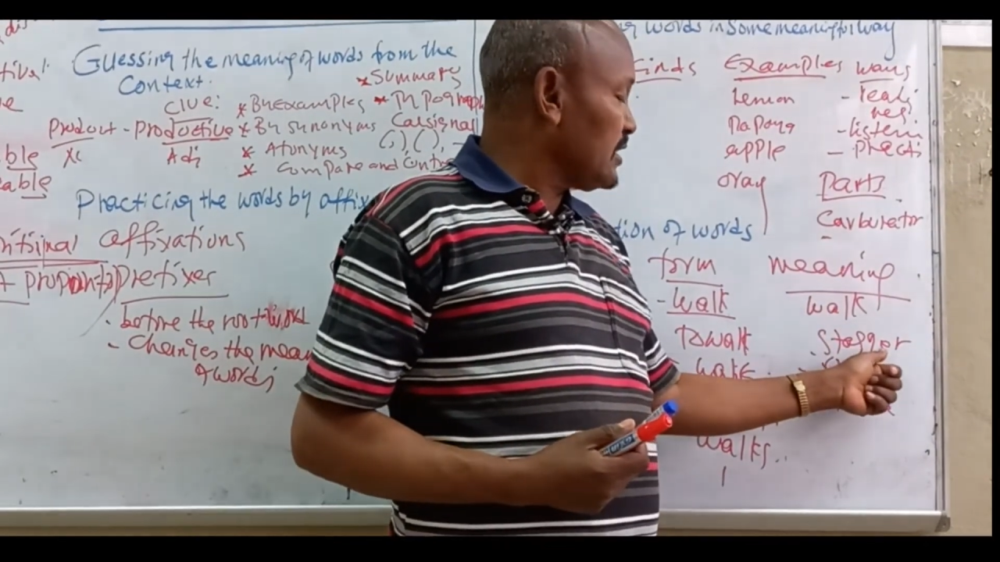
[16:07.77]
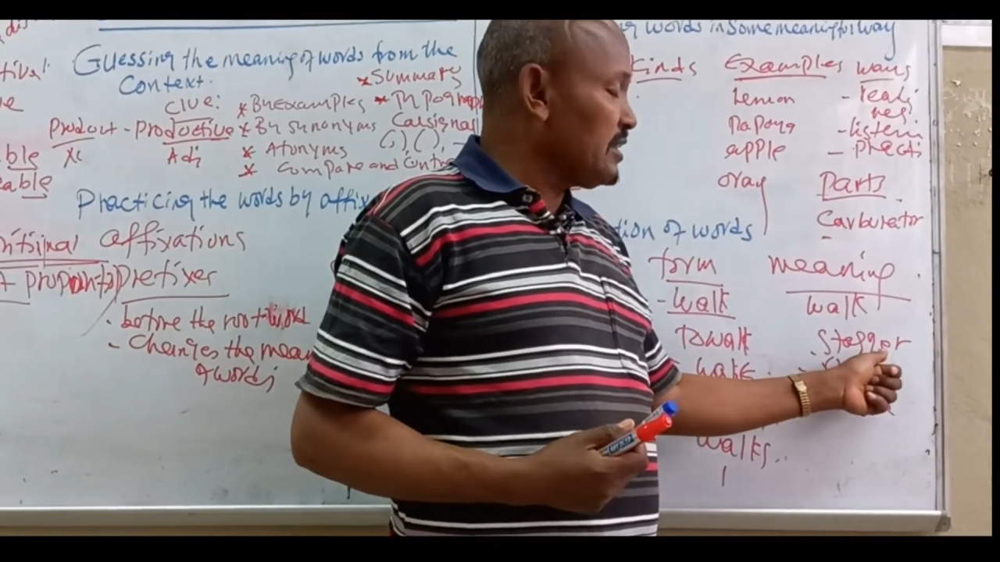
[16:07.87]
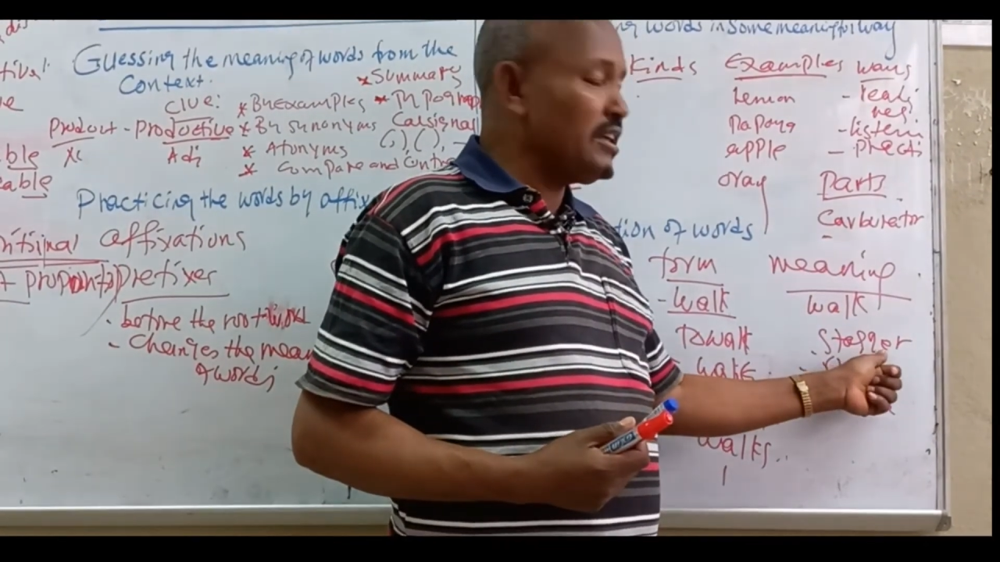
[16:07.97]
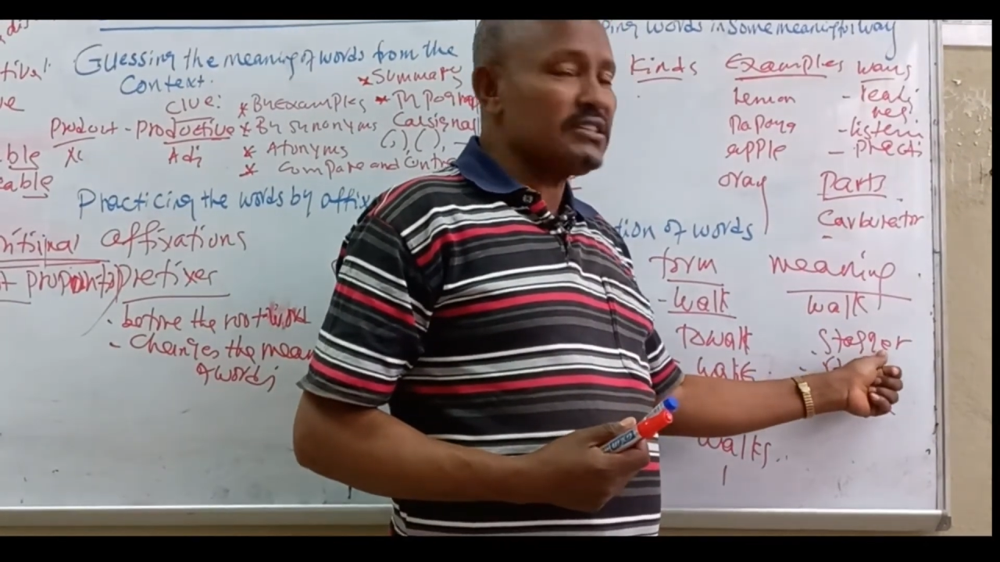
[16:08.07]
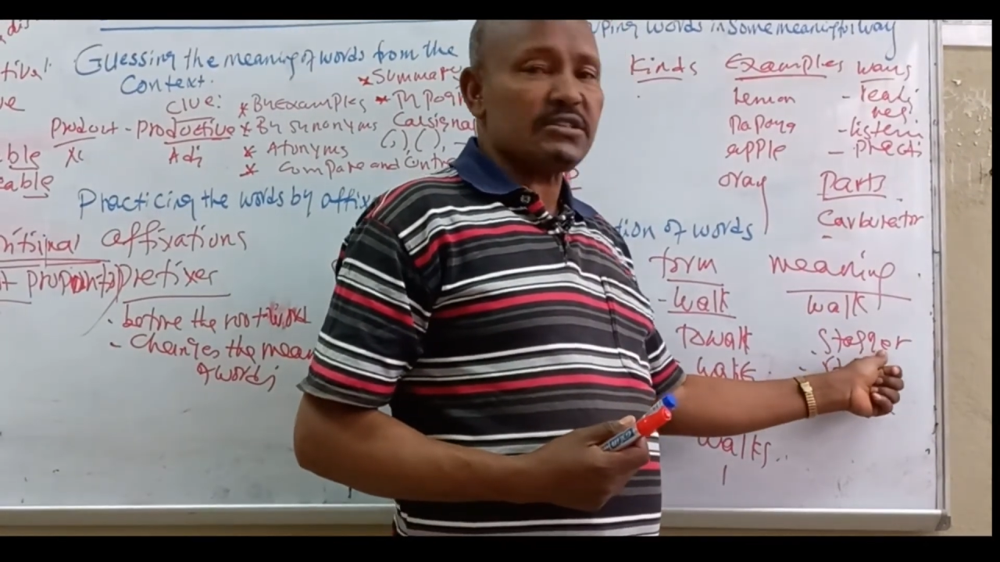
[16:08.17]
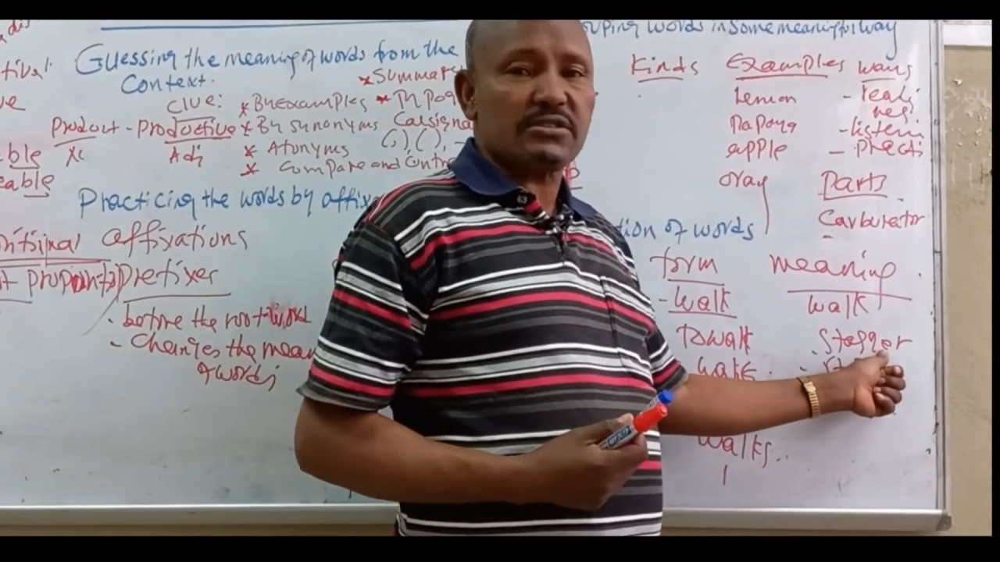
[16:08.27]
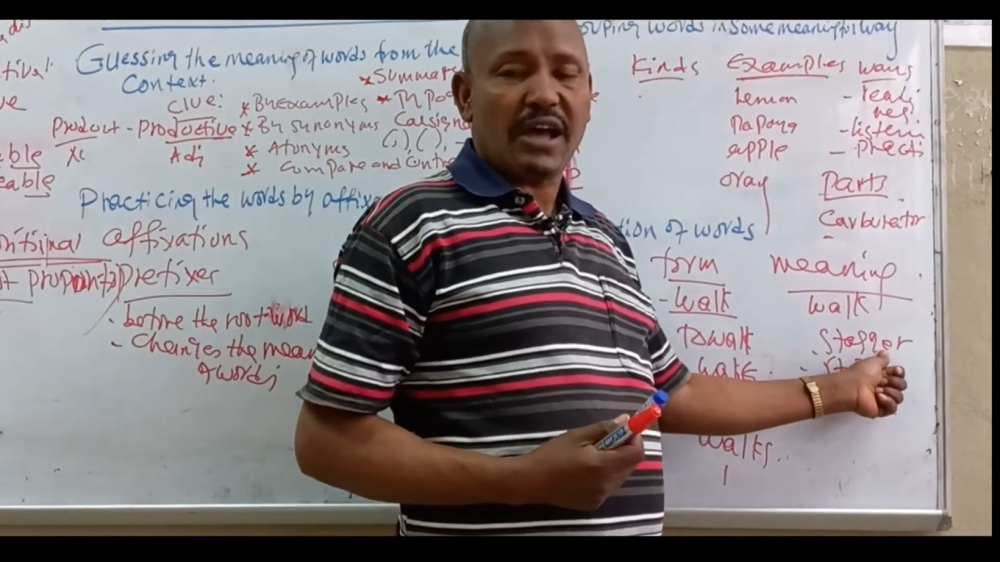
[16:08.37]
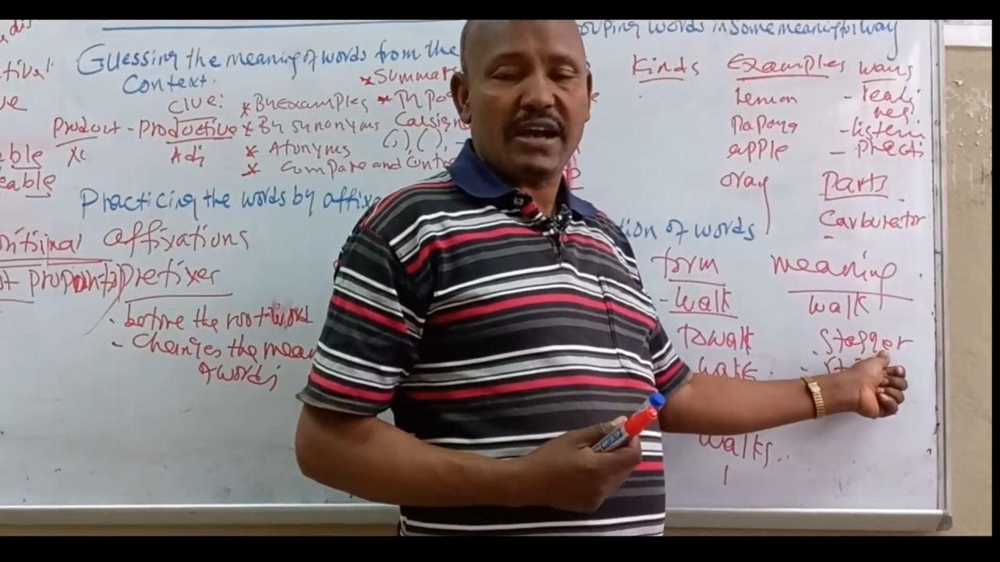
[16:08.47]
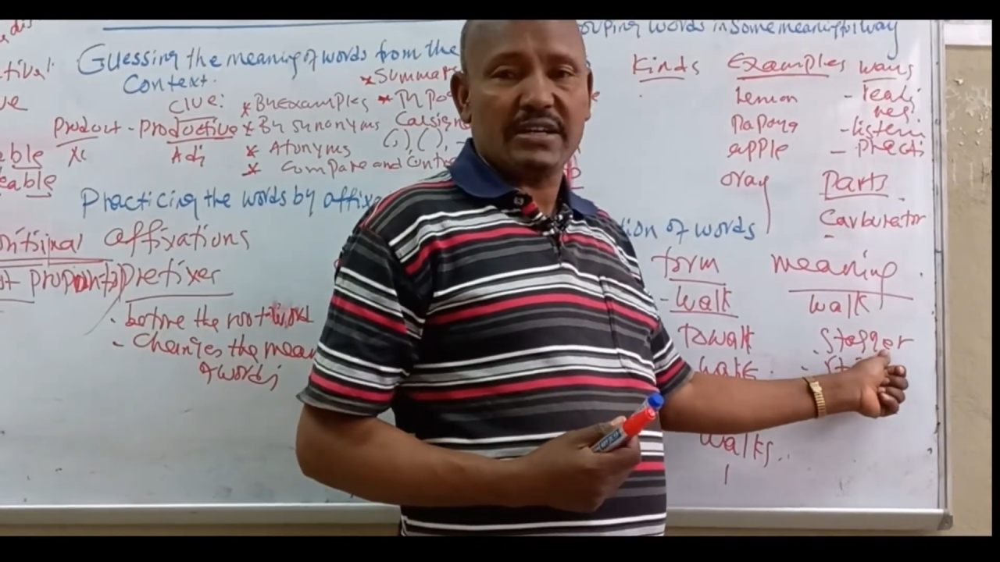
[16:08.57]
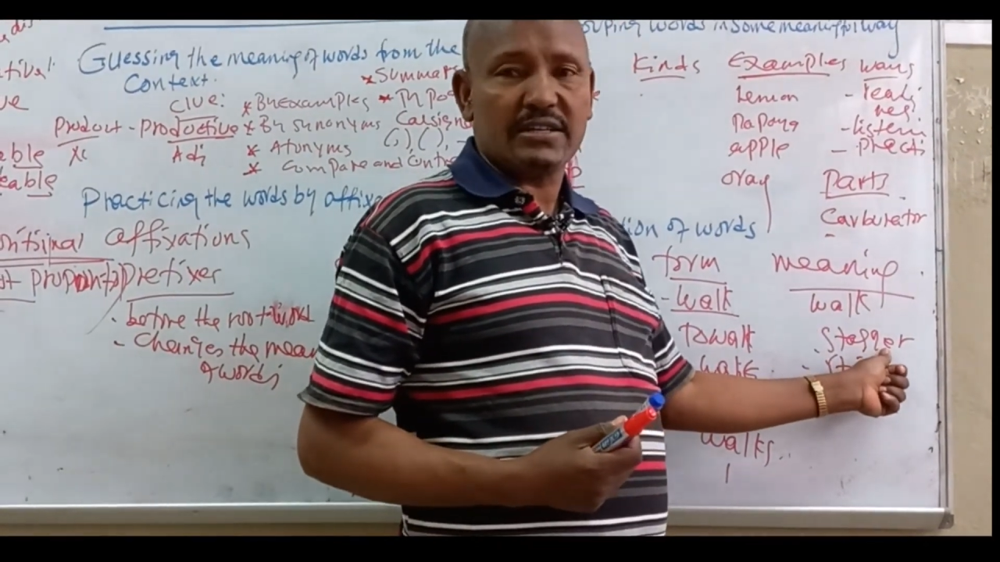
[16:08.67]
this
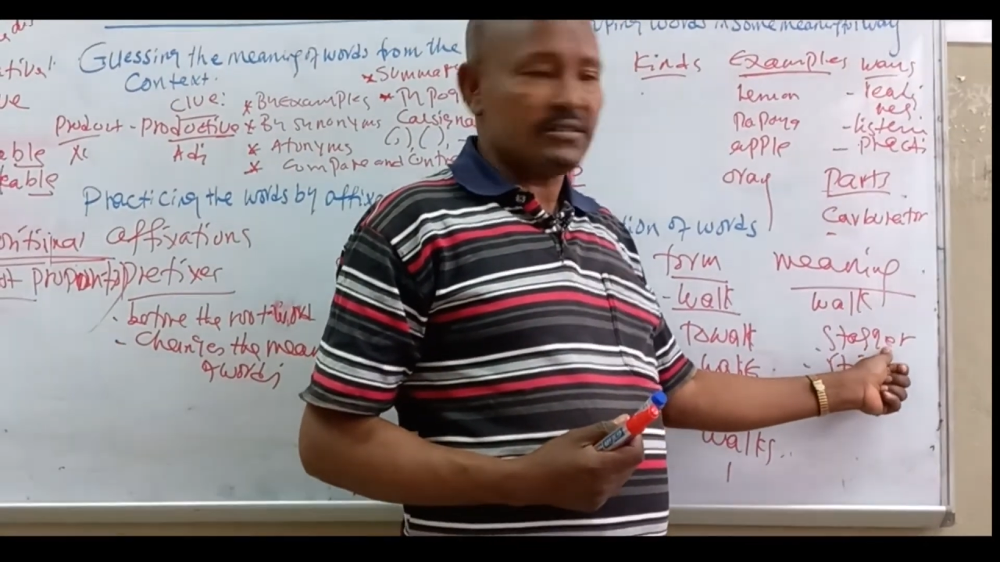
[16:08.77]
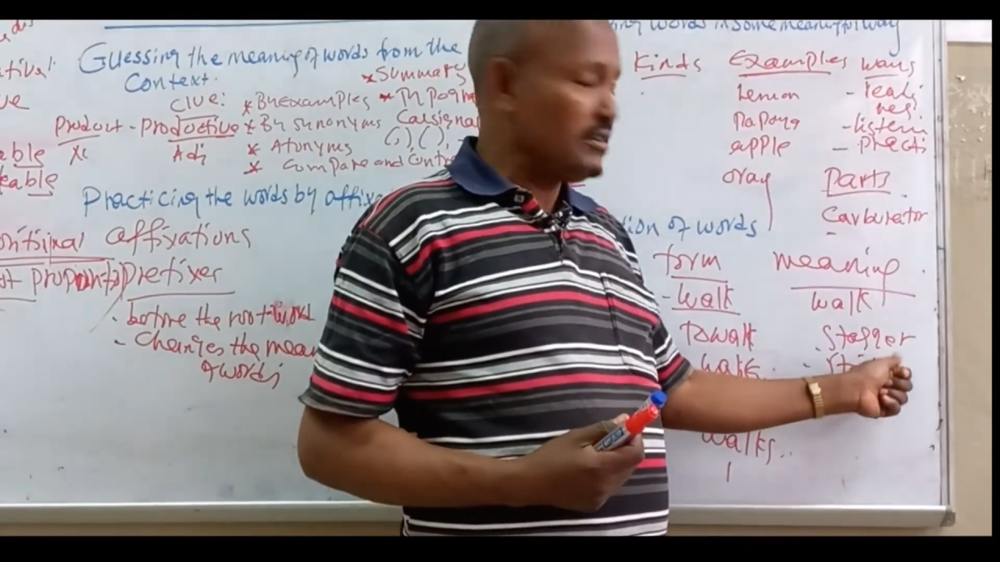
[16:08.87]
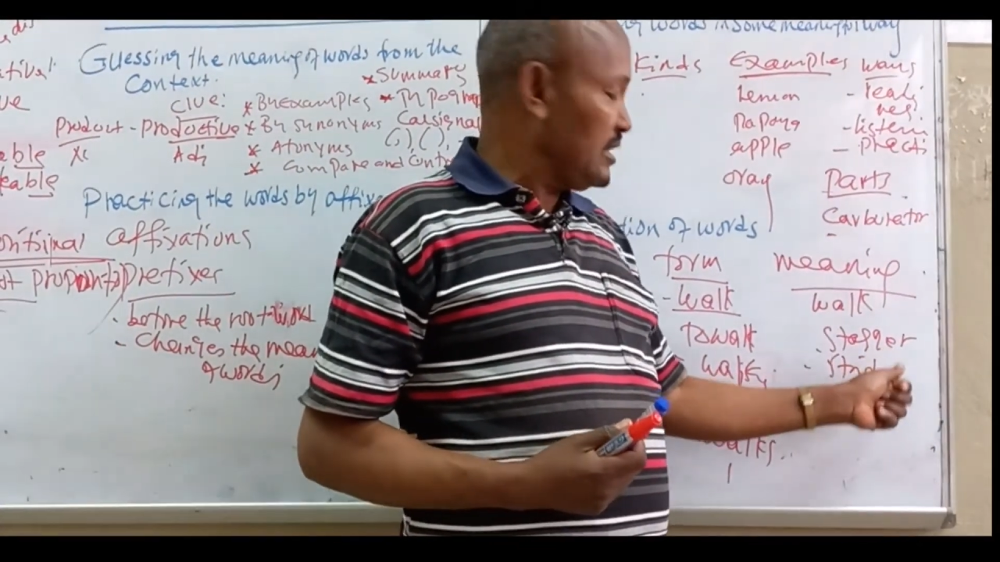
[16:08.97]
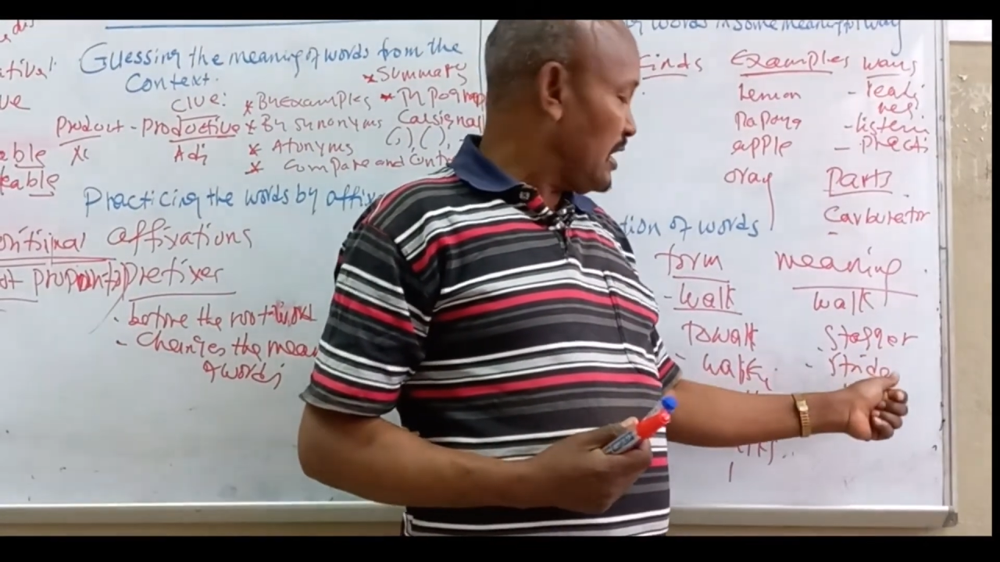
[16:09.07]
stagger